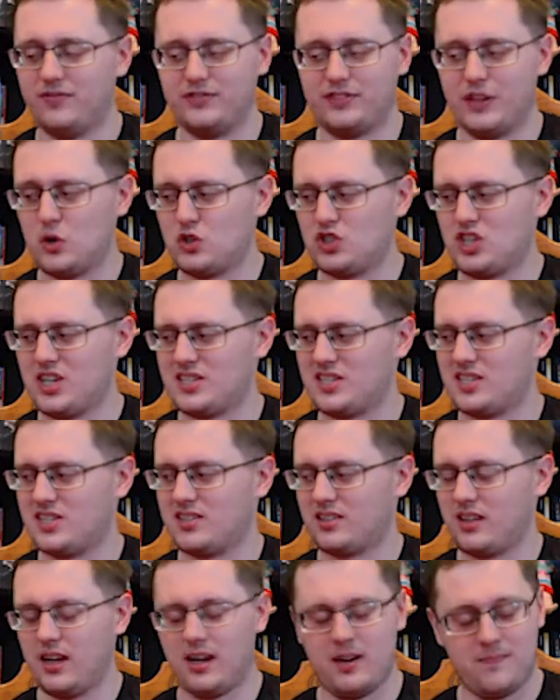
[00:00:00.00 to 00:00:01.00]

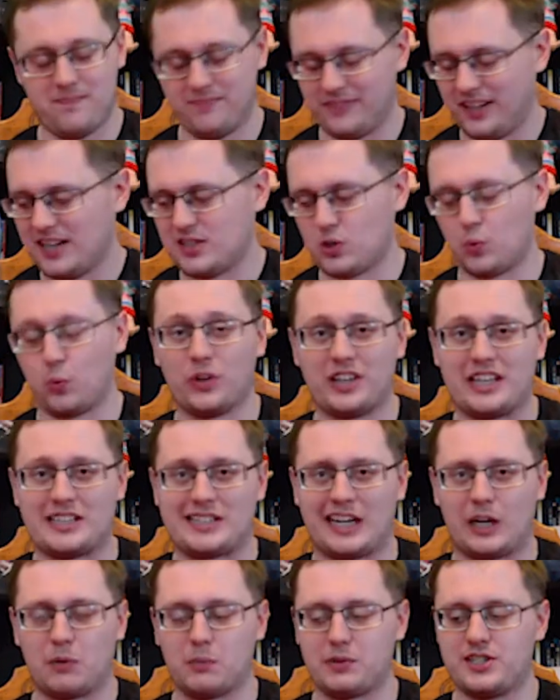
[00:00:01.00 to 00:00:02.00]
It's a really
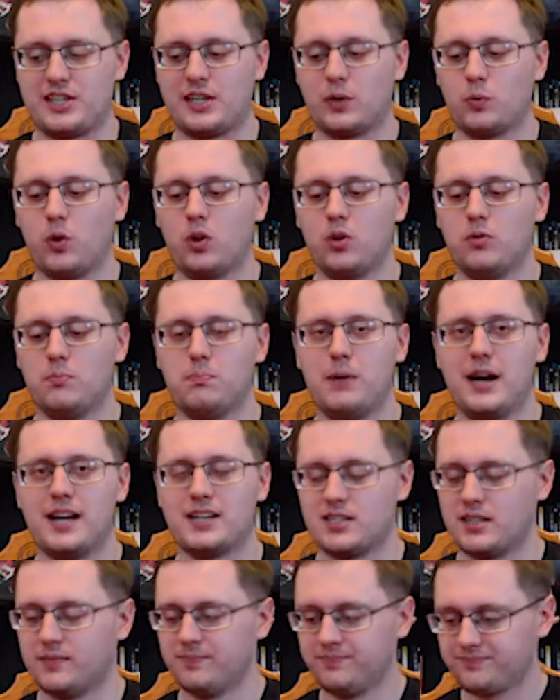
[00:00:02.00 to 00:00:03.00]
terrible sequel.
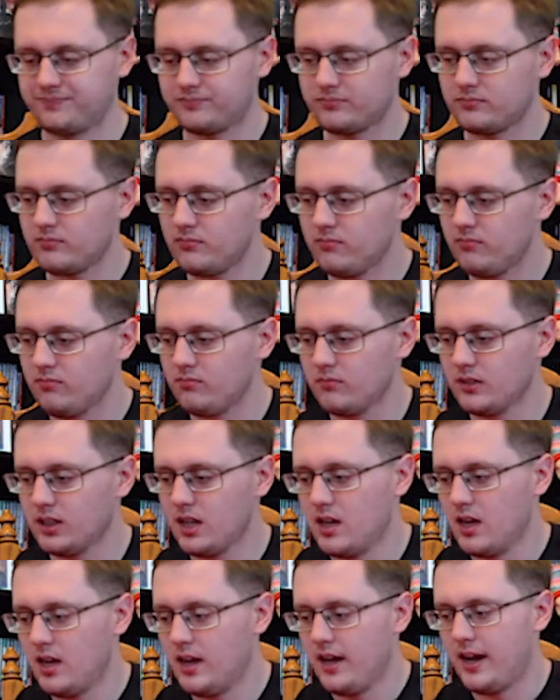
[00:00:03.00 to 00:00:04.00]
But
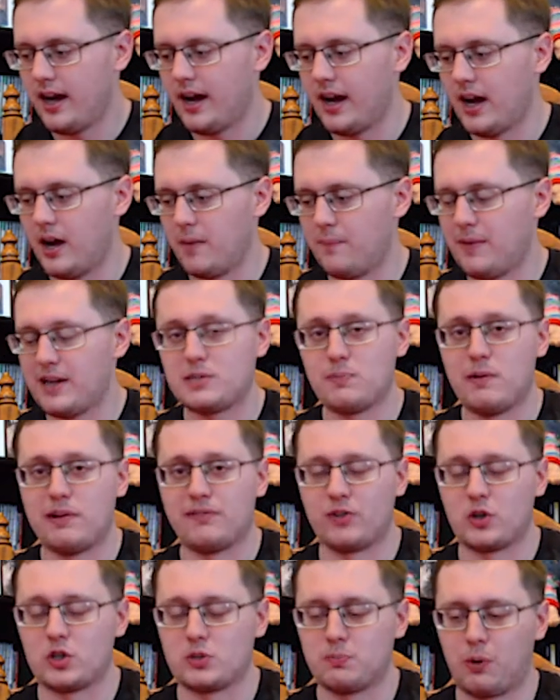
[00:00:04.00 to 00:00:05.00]
that's my
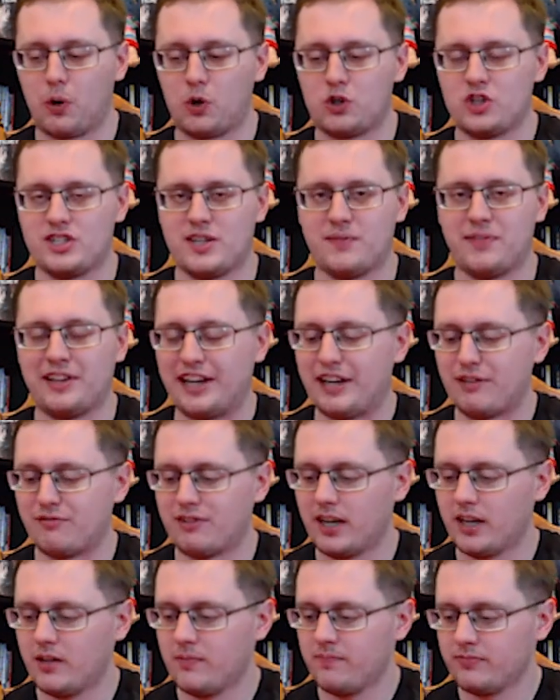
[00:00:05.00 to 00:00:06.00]
first purchase of the
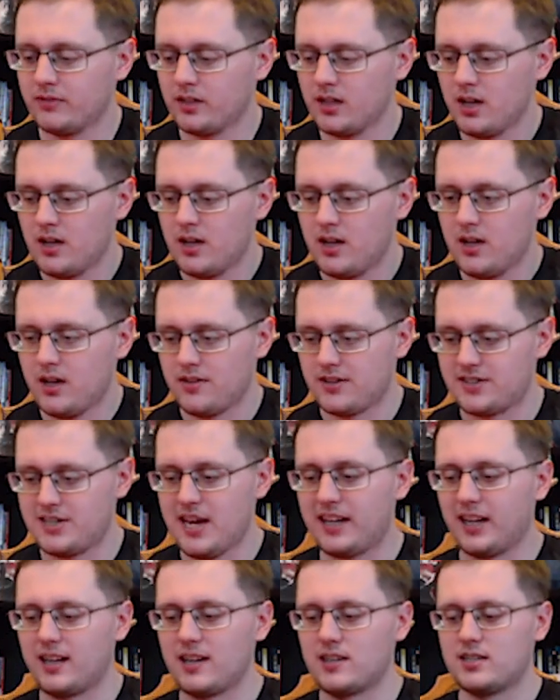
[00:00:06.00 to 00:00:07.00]
evening. The
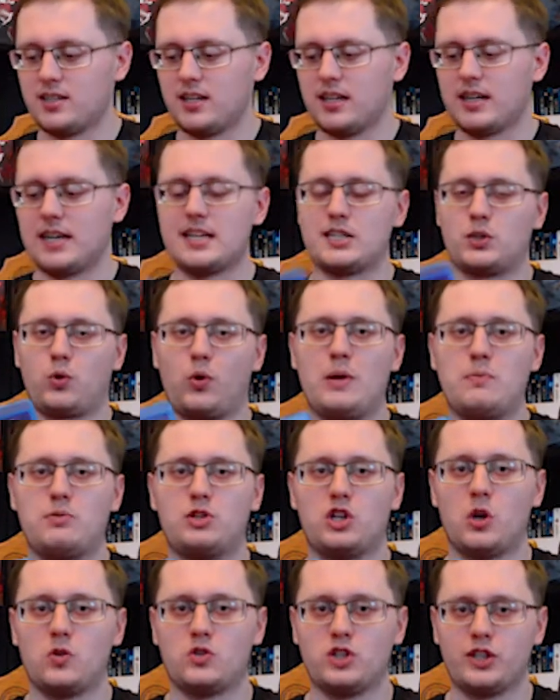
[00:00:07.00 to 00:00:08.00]
second is
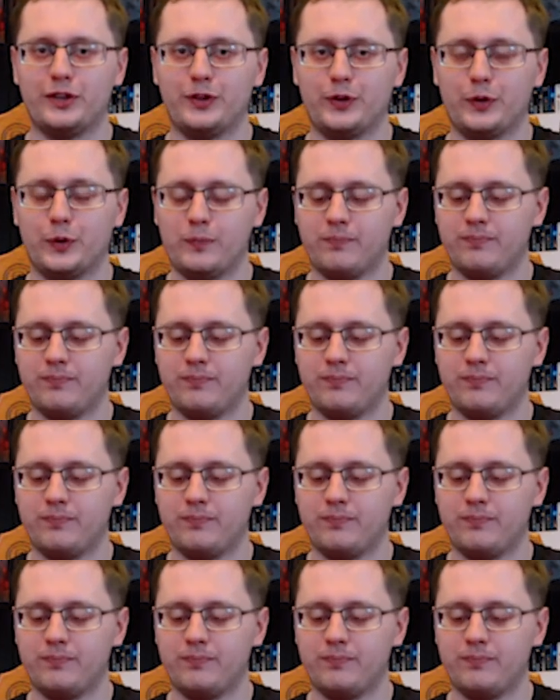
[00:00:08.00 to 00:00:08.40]
Creepshow 2.